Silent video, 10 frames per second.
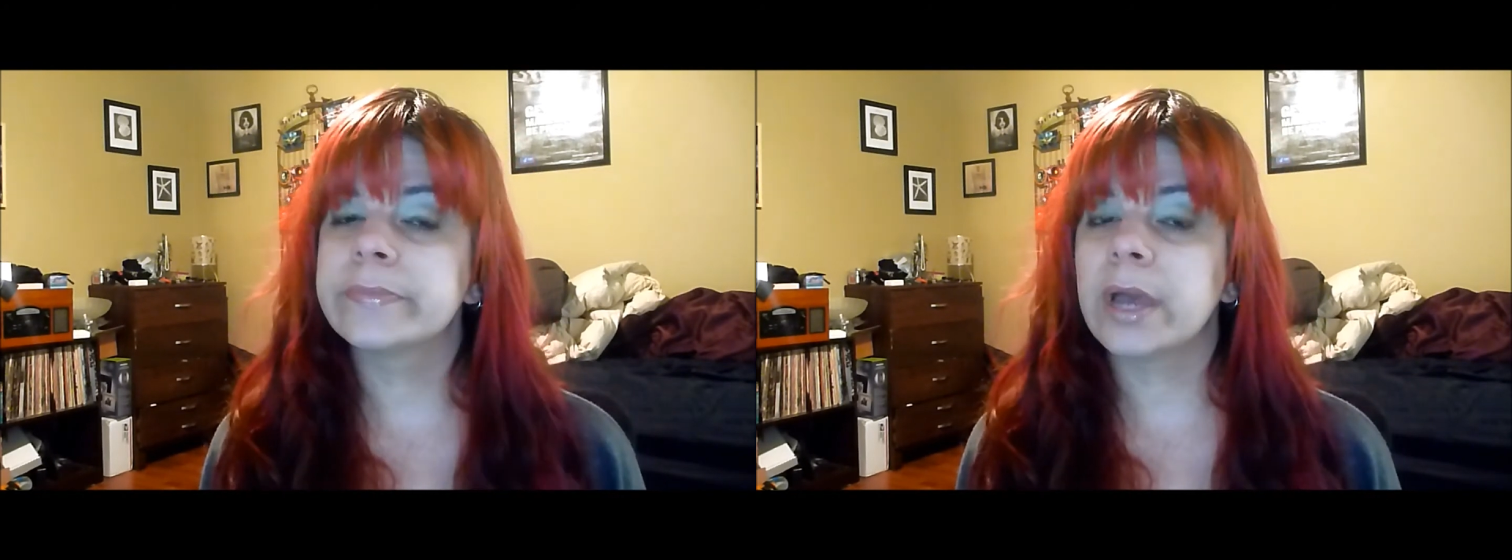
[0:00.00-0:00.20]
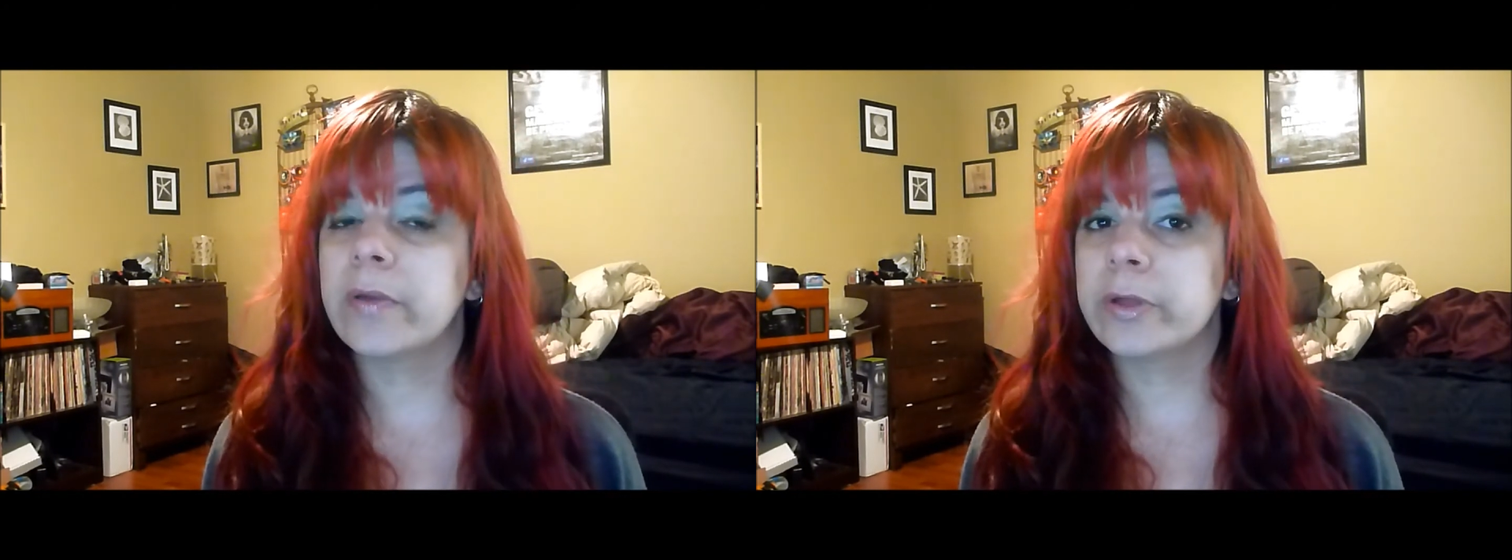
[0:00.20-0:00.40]

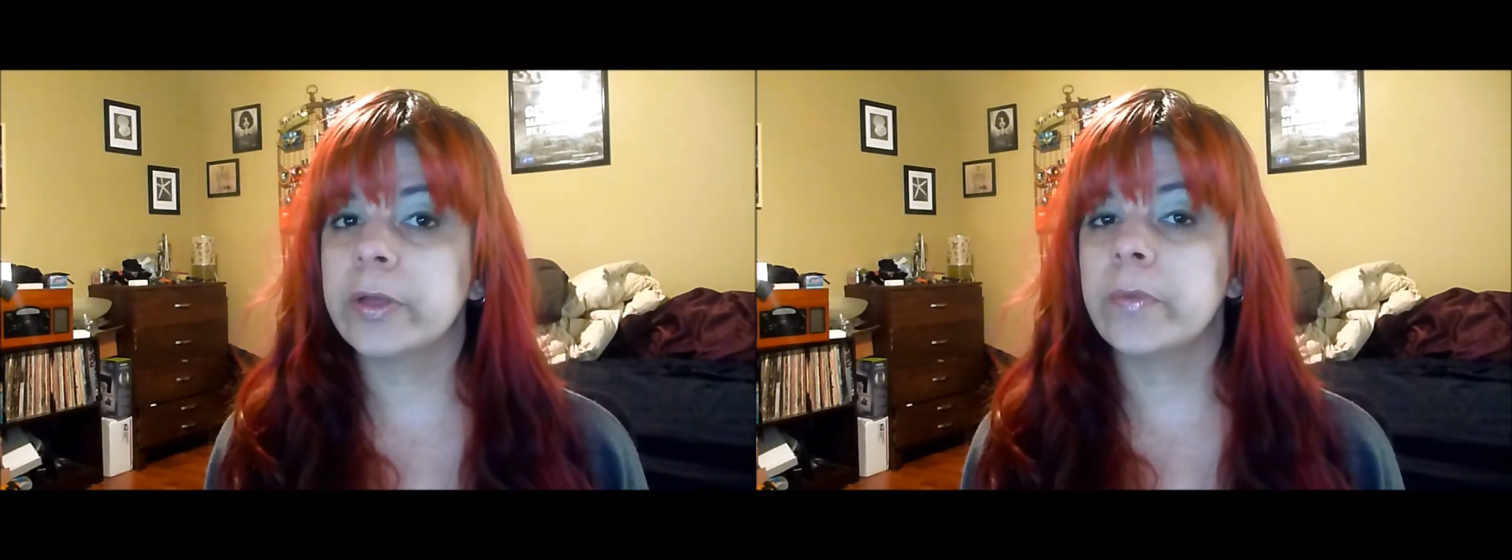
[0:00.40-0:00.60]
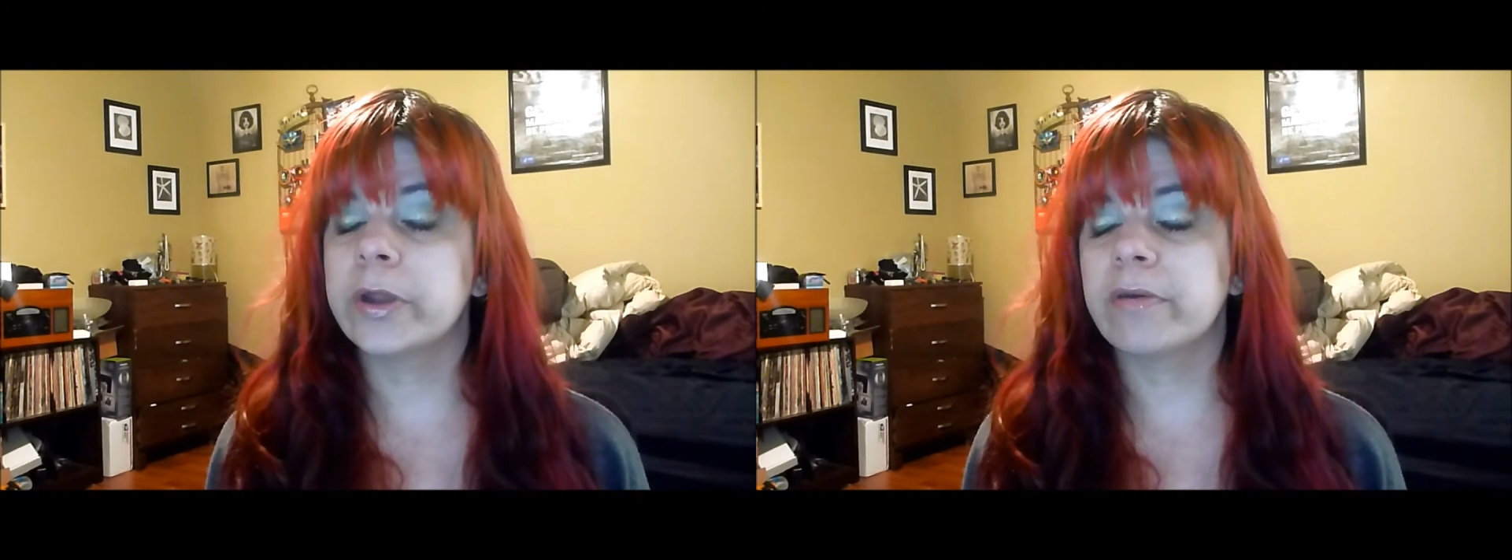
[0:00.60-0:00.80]
I really
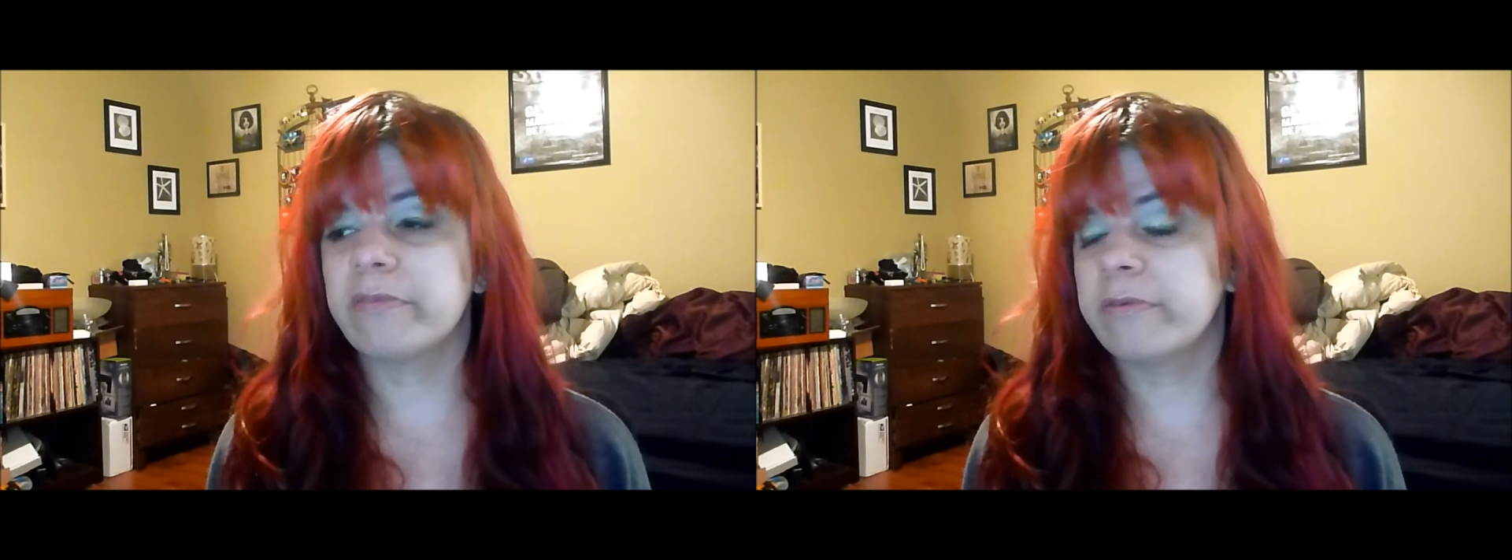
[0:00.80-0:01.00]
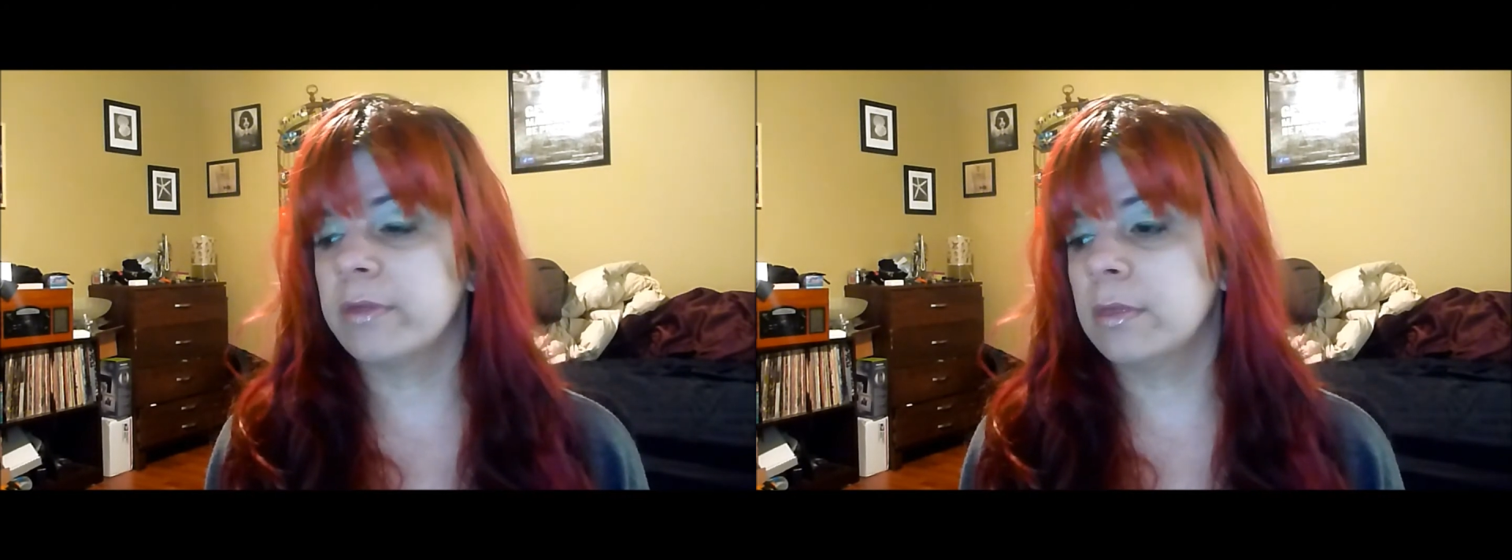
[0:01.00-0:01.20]
would have.
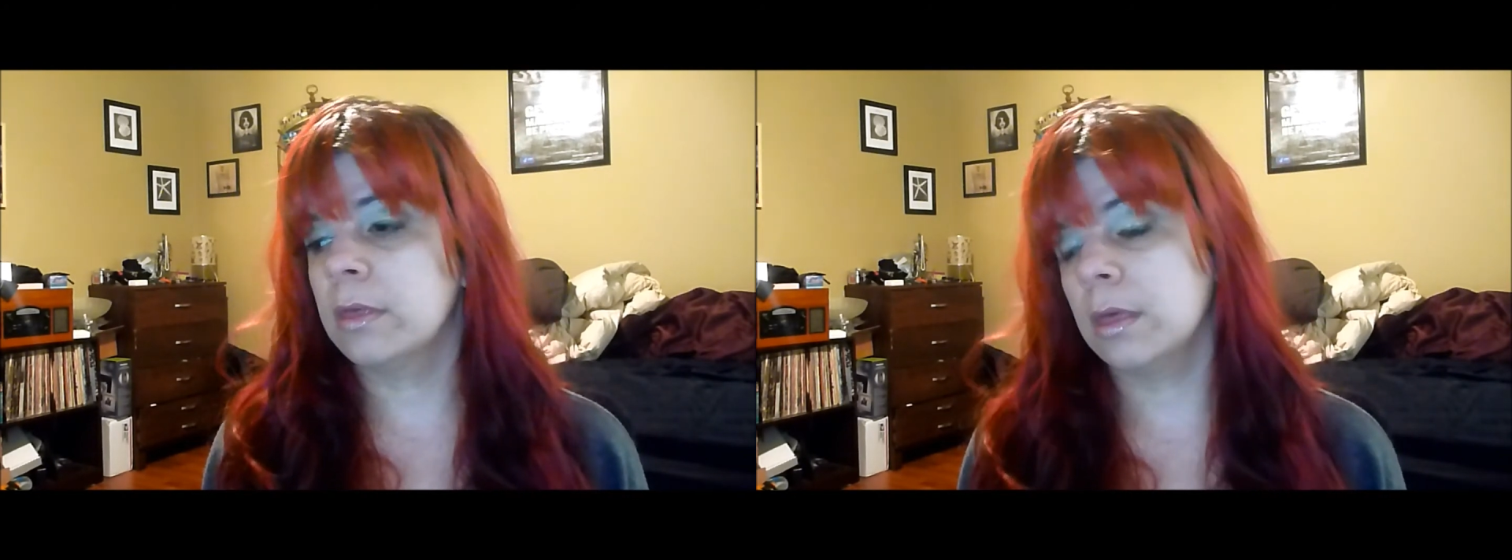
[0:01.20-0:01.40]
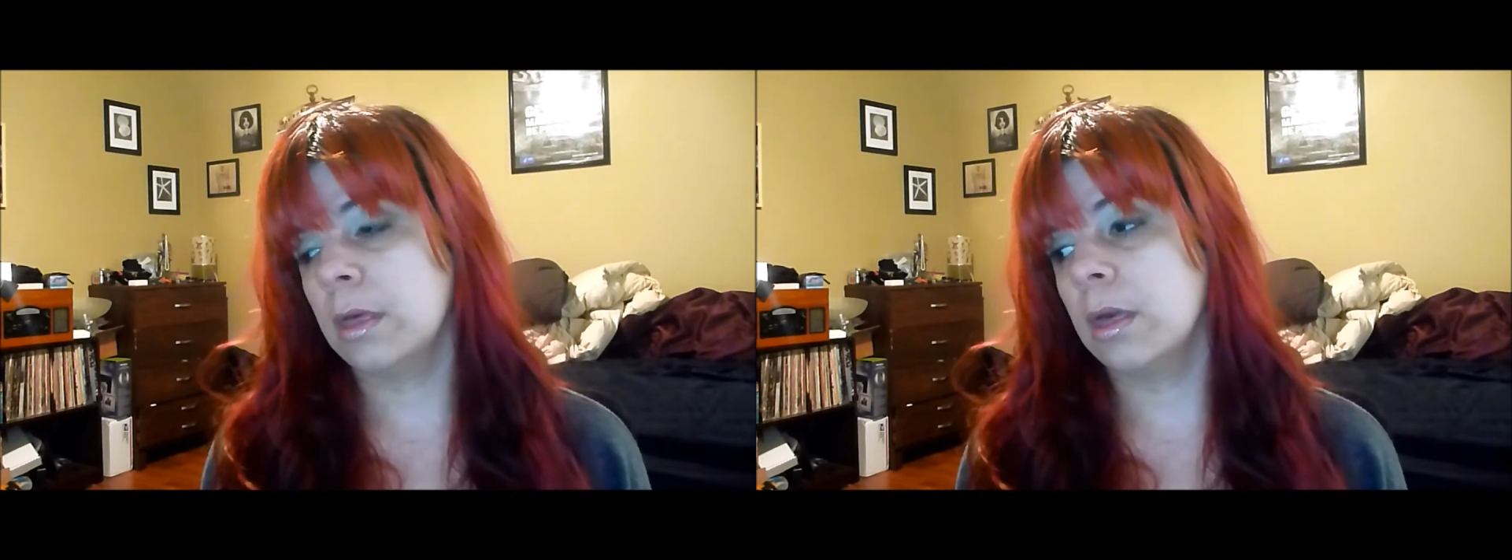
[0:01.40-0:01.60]

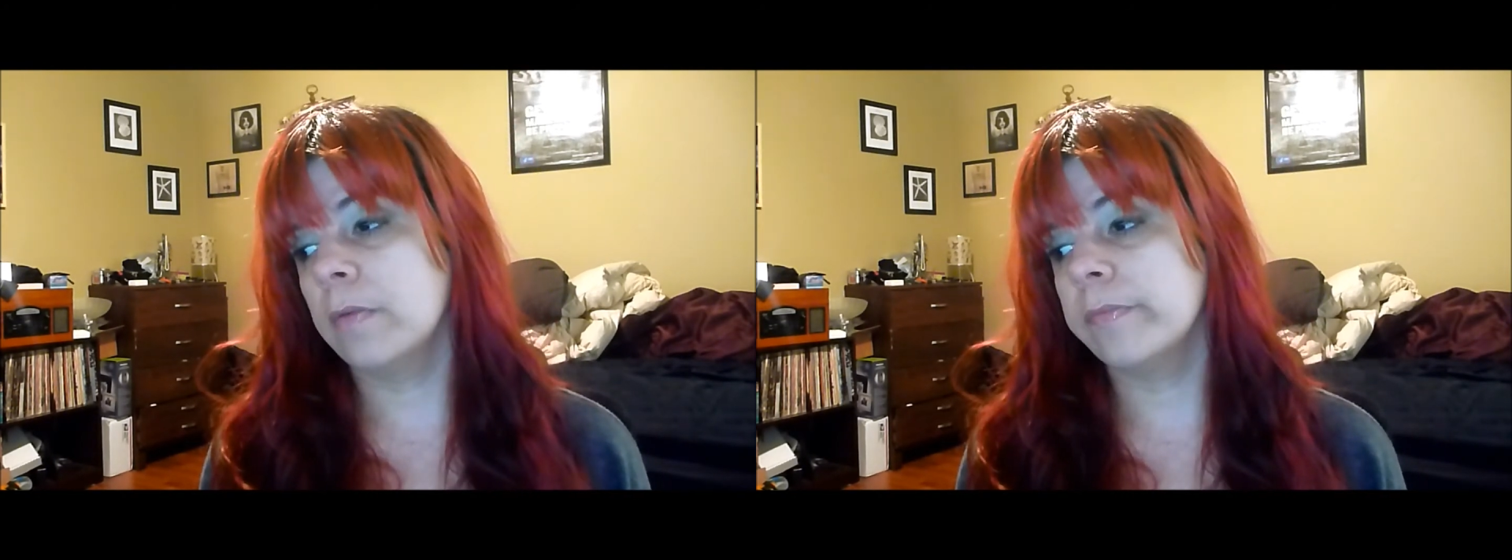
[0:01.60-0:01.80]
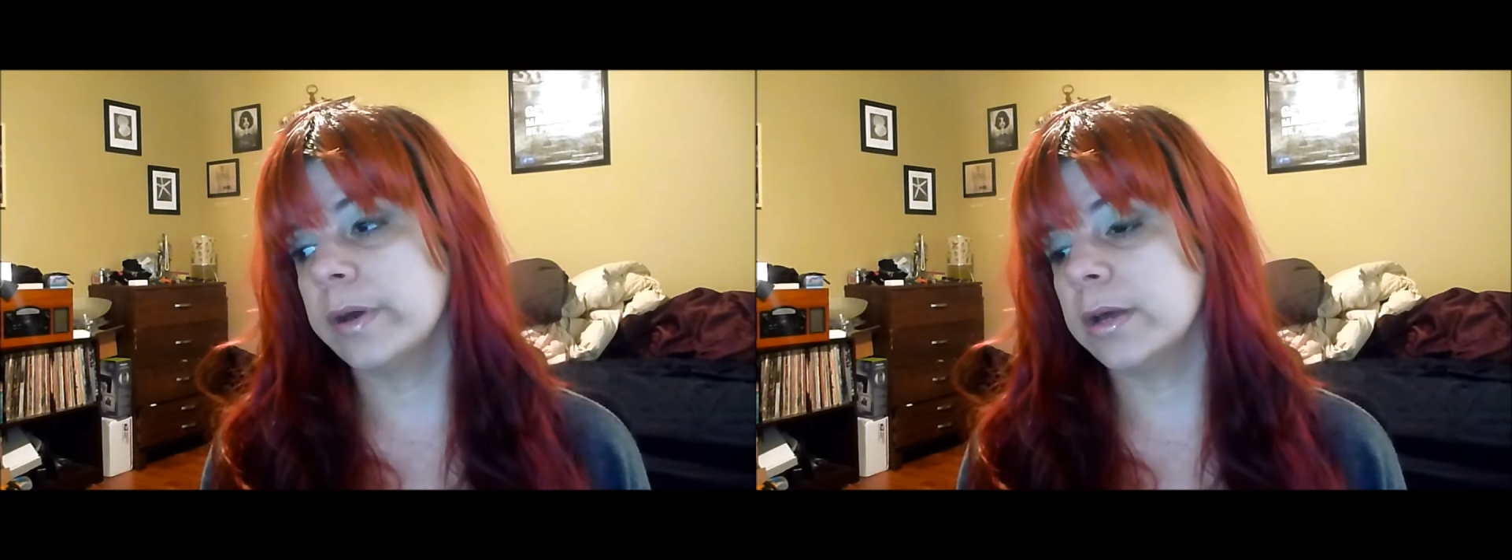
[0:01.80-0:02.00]

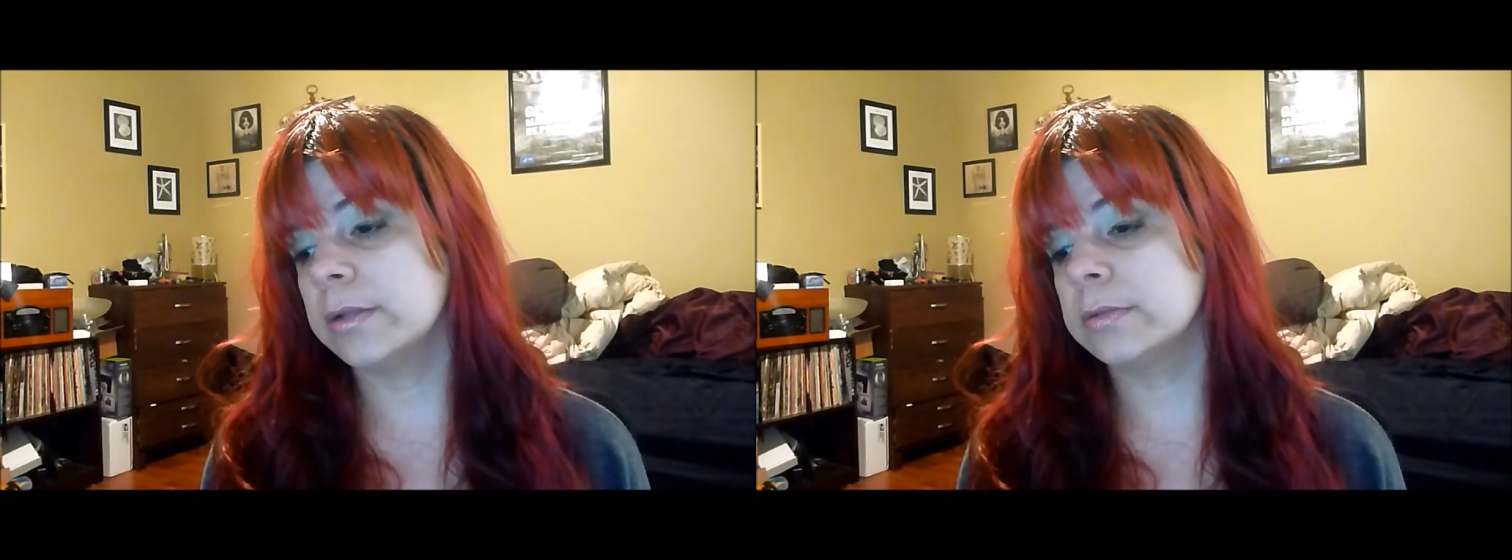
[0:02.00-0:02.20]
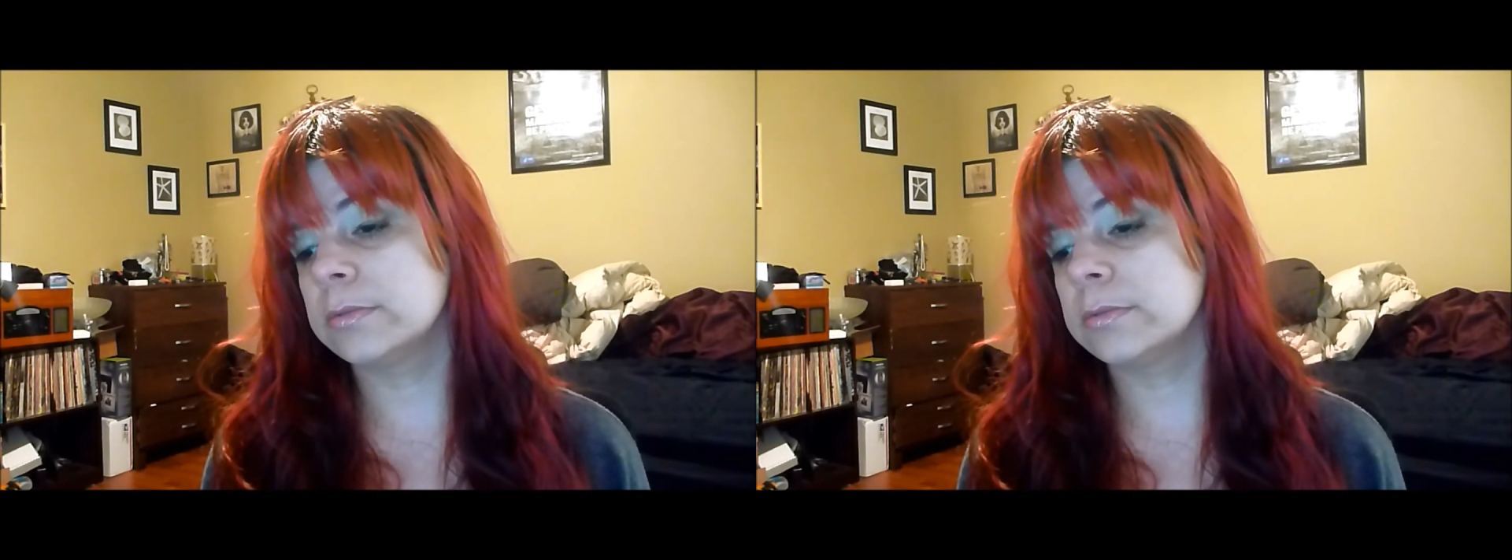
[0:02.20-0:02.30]
But